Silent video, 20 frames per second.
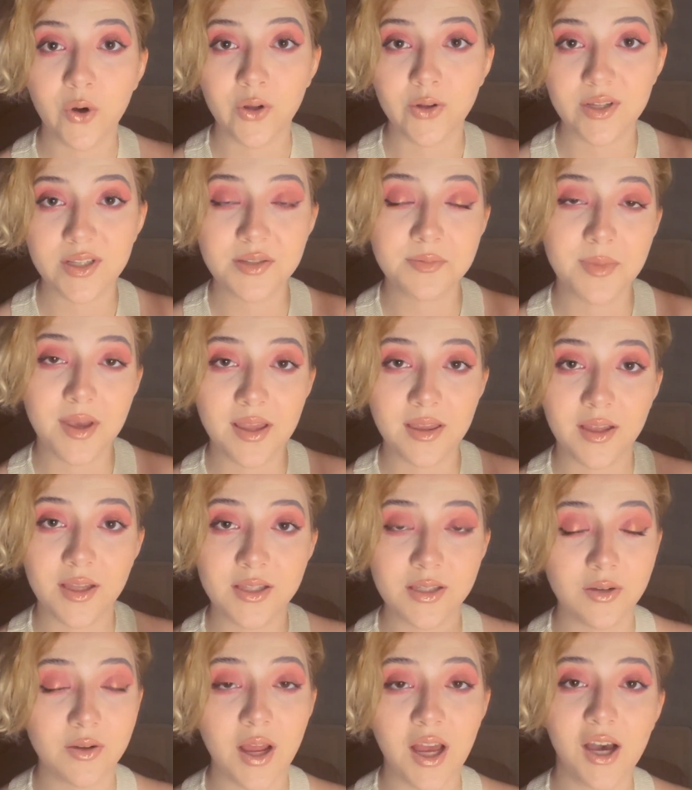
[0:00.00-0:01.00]
bonus
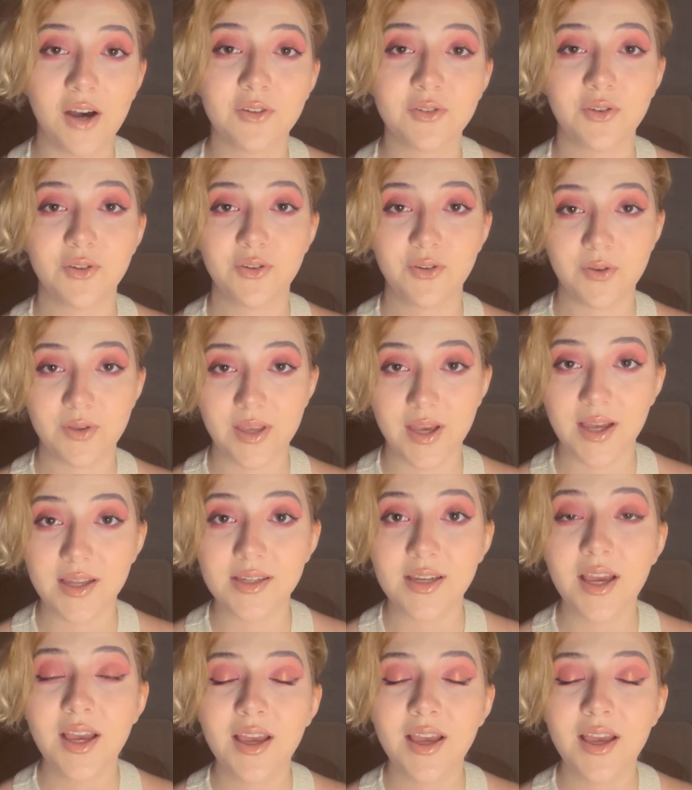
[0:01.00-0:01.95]
methods on how to do that,